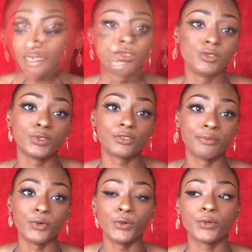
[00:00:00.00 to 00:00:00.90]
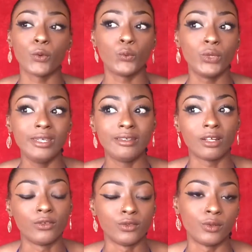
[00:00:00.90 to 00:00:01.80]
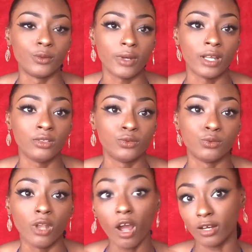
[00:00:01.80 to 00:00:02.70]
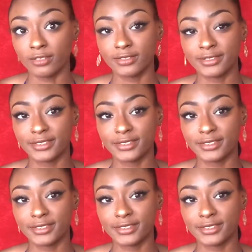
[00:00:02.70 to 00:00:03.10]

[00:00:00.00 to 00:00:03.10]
Do you smoke weed? No, I do not.